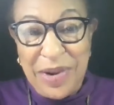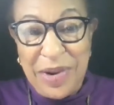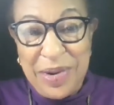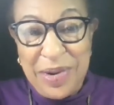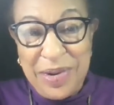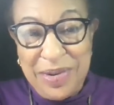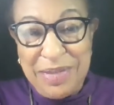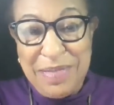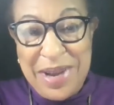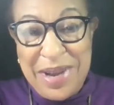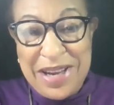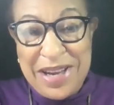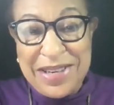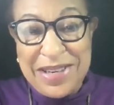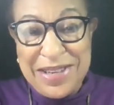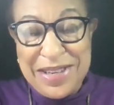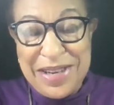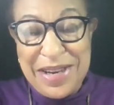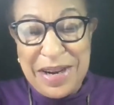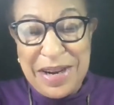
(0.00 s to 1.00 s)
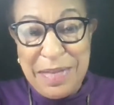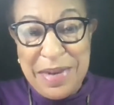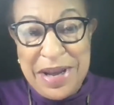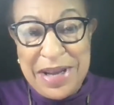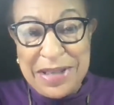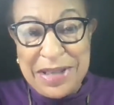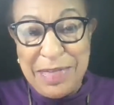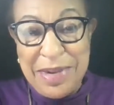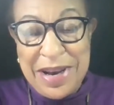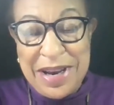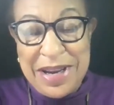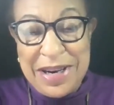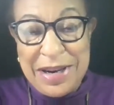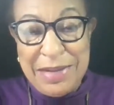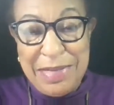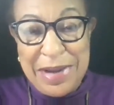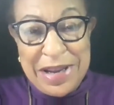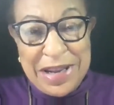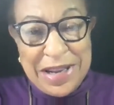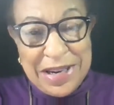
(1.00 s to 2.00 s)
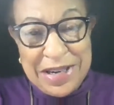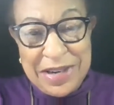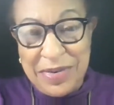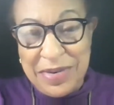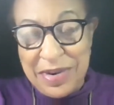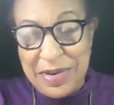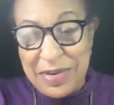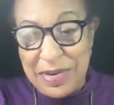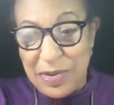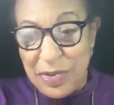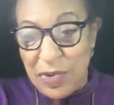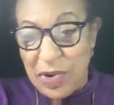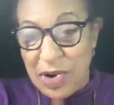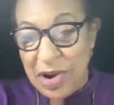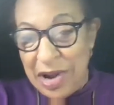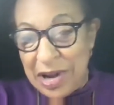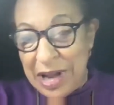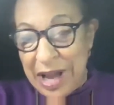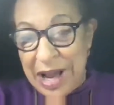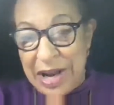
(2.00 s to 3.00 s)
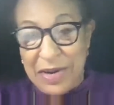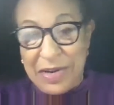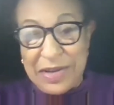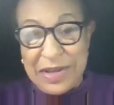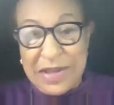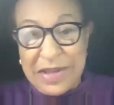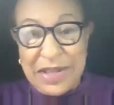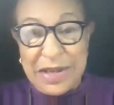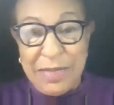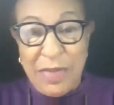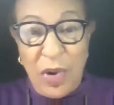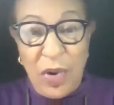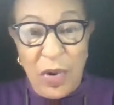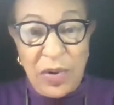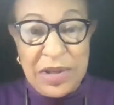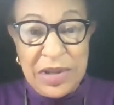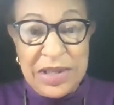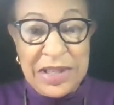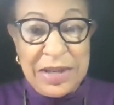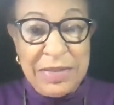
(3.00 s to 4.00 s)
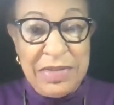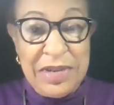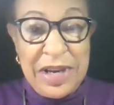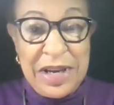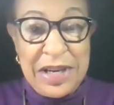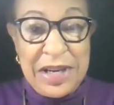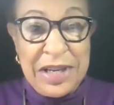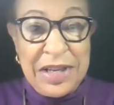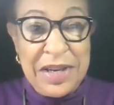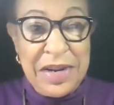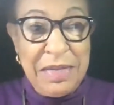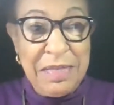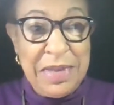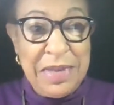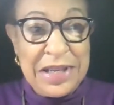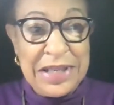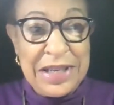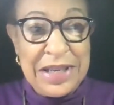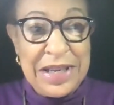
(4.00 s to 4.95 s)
old man and the young man's body. Am I getting it wrong? I know there's some old and some young in there mixed